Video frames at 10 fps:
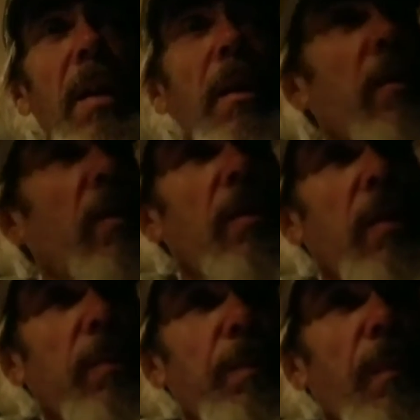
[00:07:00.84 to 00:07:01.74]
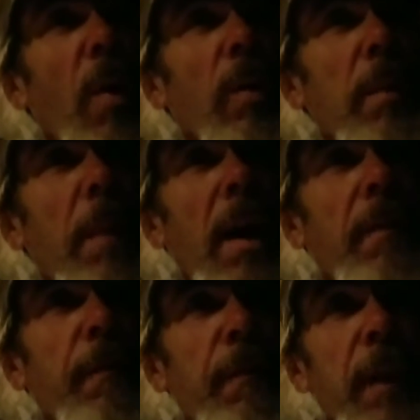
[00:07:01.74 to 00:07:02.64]
this is only my
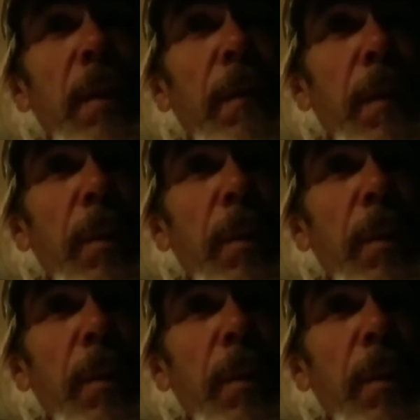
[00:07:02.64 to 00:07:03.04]
5th